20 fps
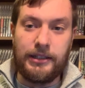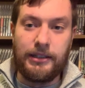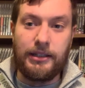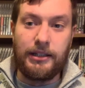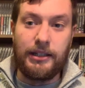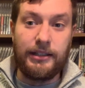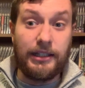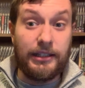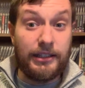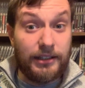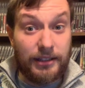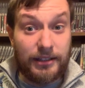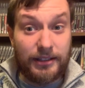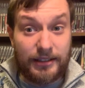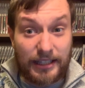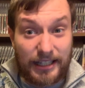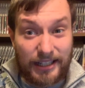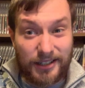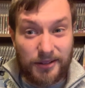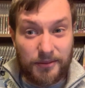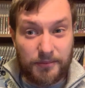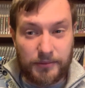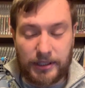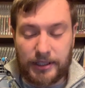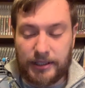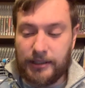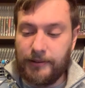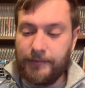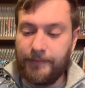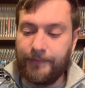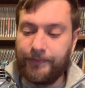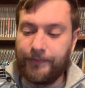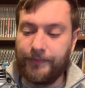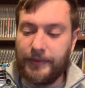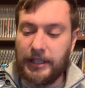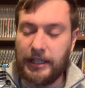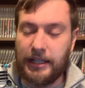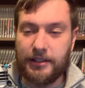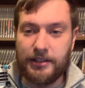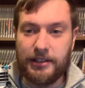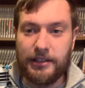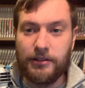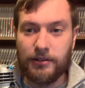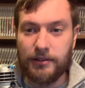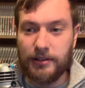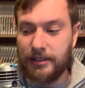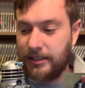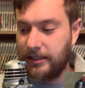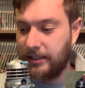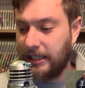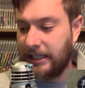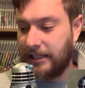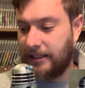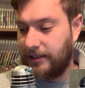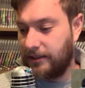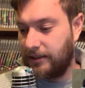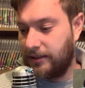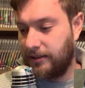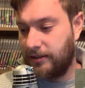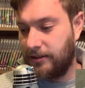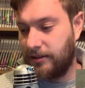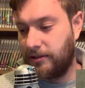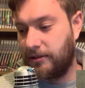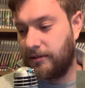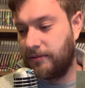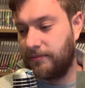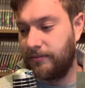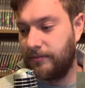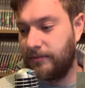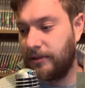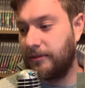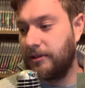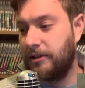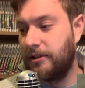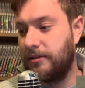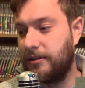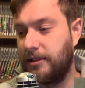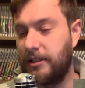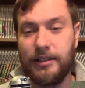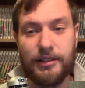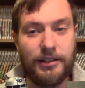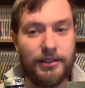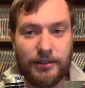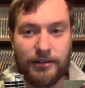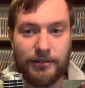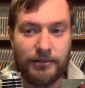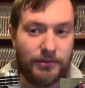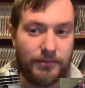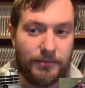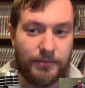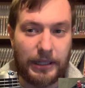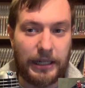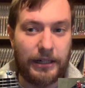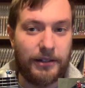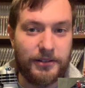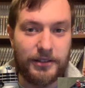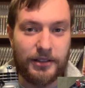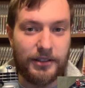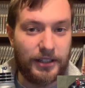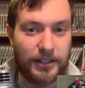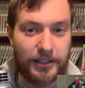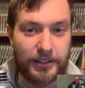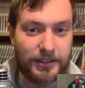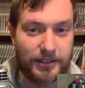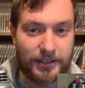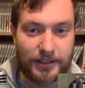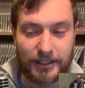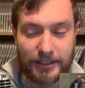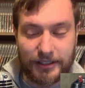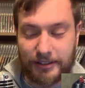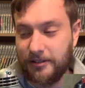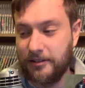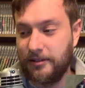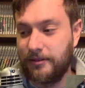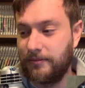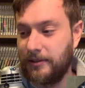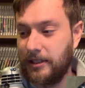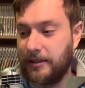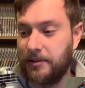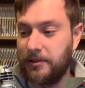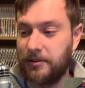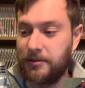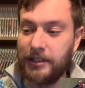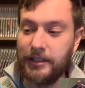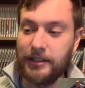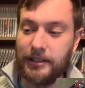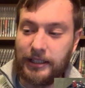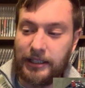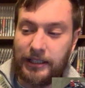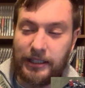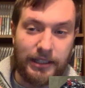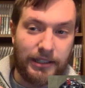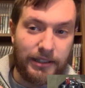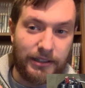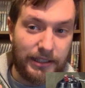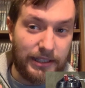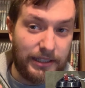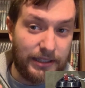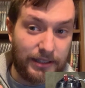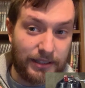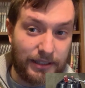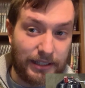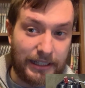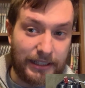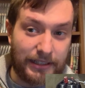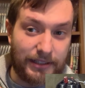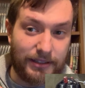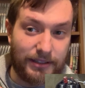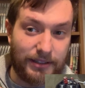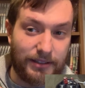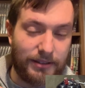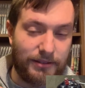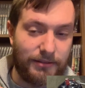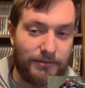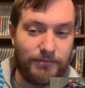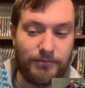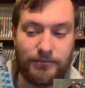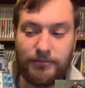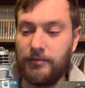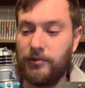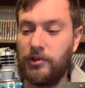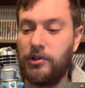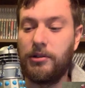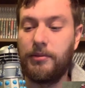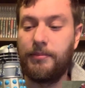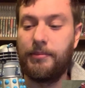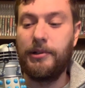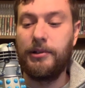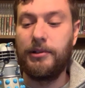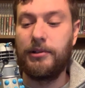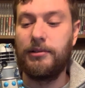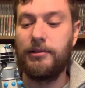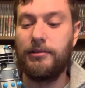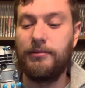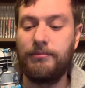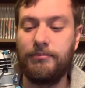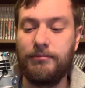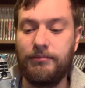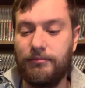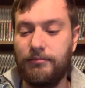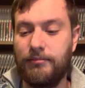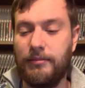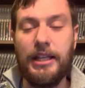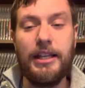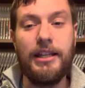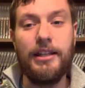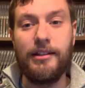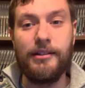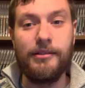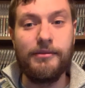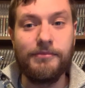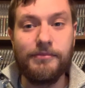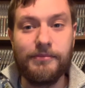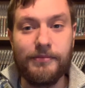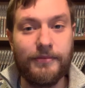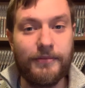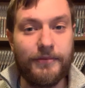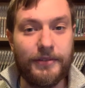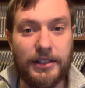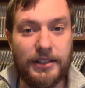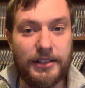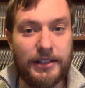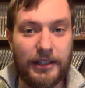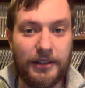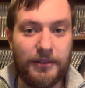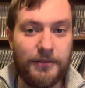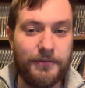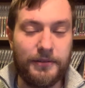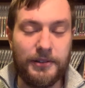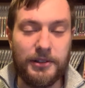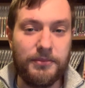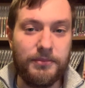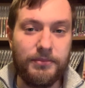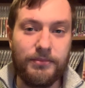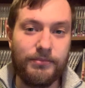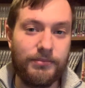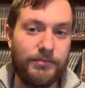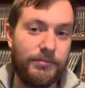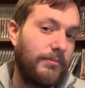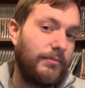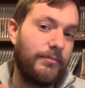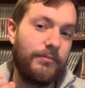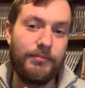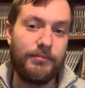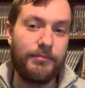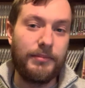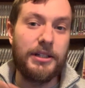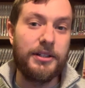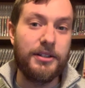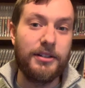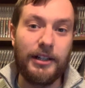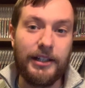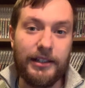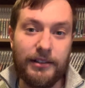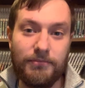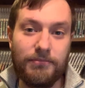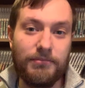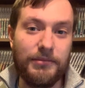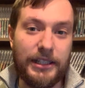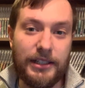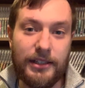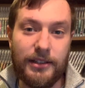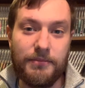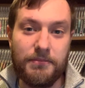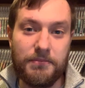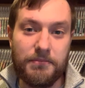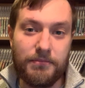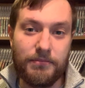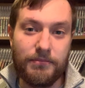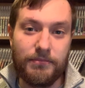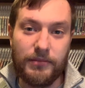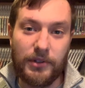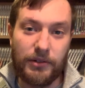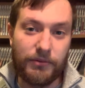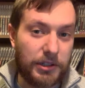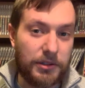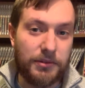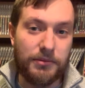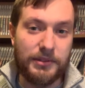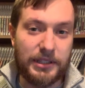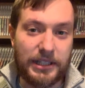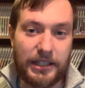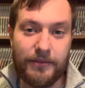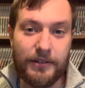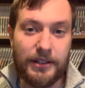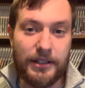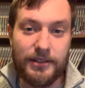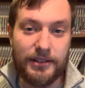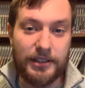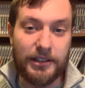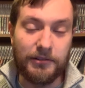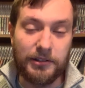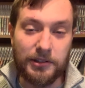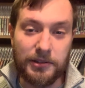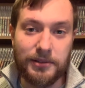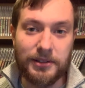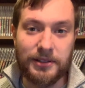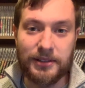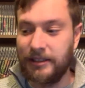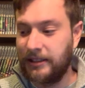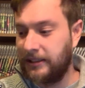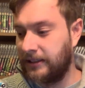and then in the second one they actually got the slats. So I'll use this Power of the Daleks Dalek to demonstrate. These slats got put on here for the second film, much like the original TV serials.